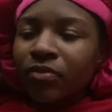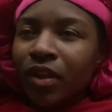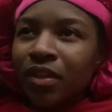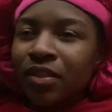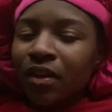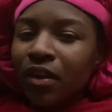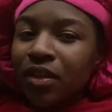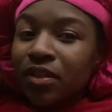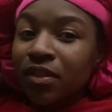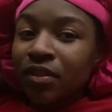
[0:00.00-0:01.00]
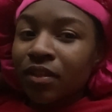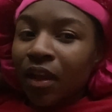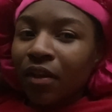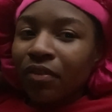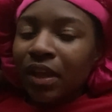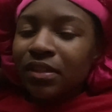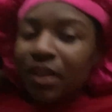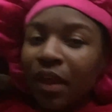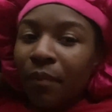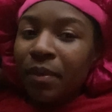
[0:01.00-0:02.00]
certain stuff has
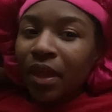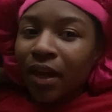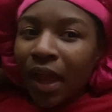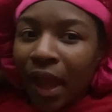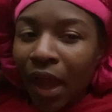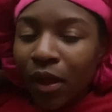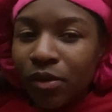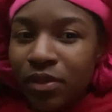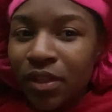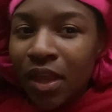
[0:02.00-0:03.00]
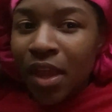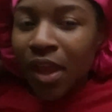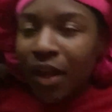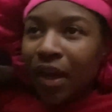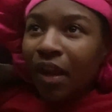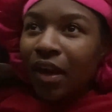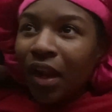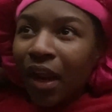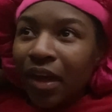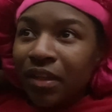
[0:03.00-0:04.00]
kept me in the house. Now
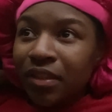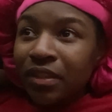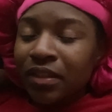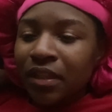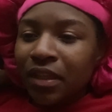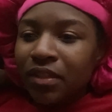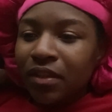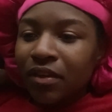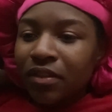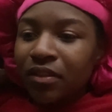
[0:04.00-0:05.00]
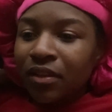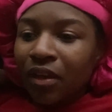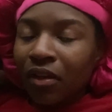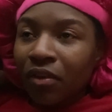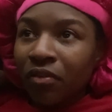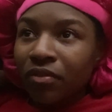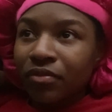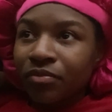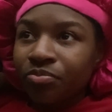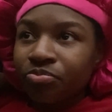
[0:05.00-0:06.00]
that I've seen certain stuff,
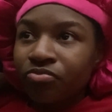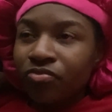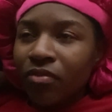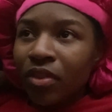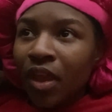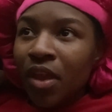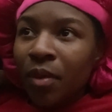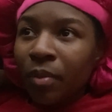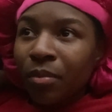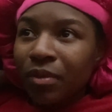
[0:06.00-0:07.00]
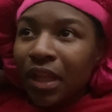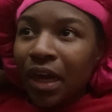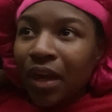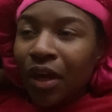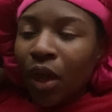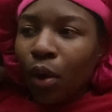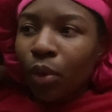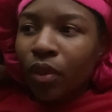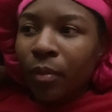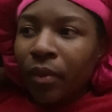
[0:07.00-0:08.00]
people that I know
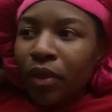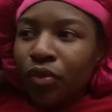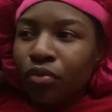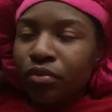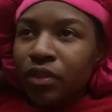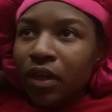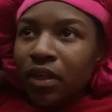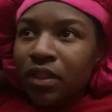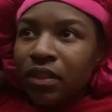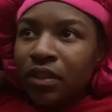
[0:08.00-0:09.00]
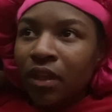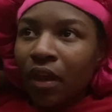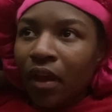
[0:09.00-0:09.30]
that been through certain stuff,